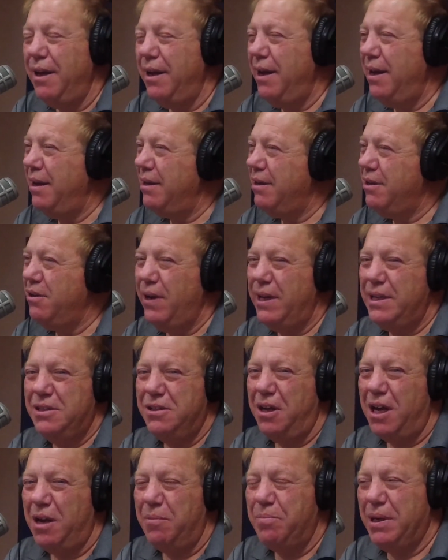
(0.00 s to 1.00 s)
and great
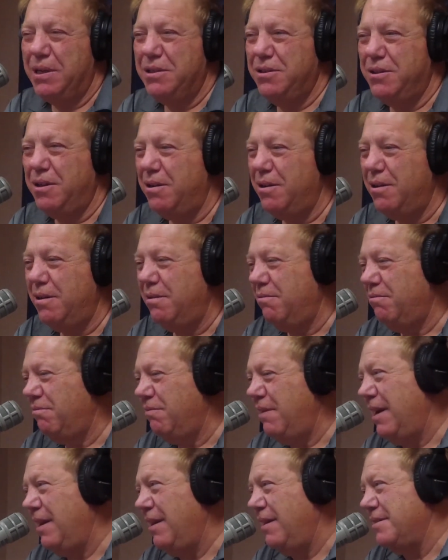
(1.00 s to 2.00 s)
topics all
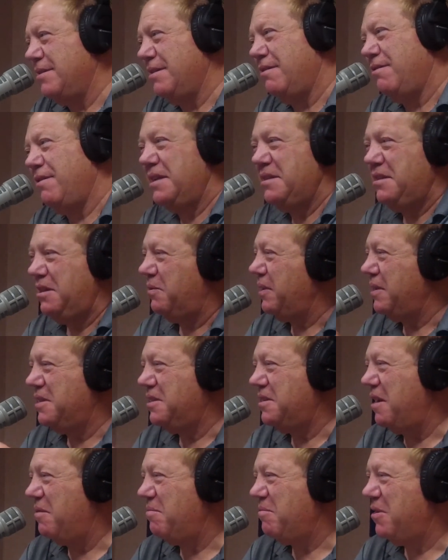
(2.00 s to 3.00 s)
right of this crazy real
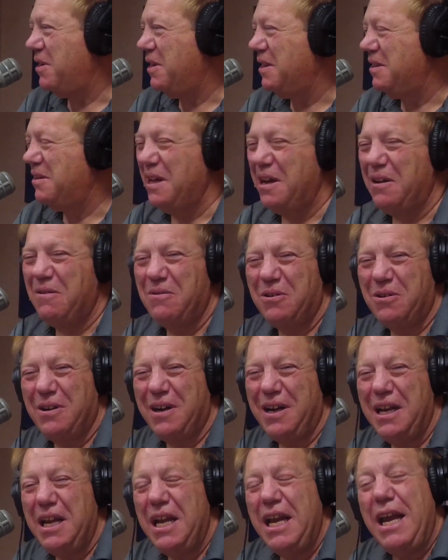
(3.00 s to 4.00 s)
estate market that
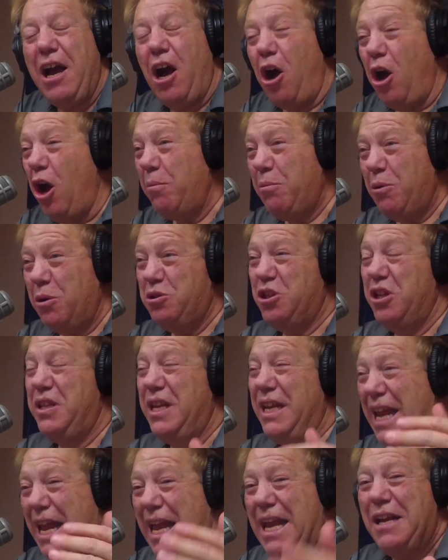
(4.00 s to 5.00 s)
we're almost to
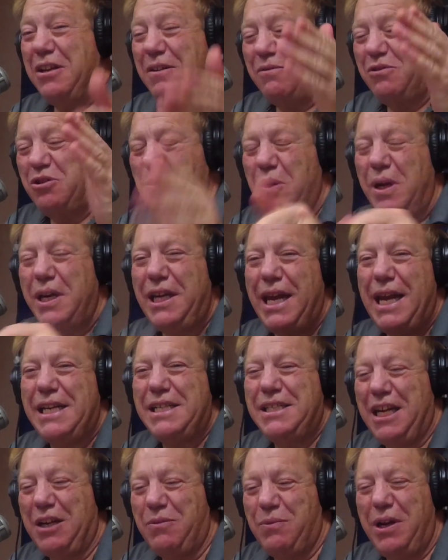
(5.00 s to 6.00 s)
the end of
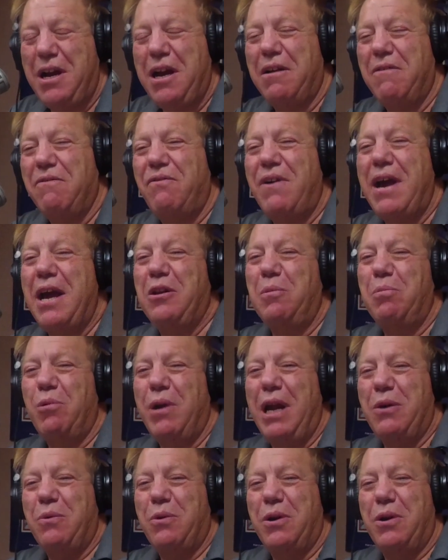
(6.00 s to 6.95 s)
2018. We got our final break.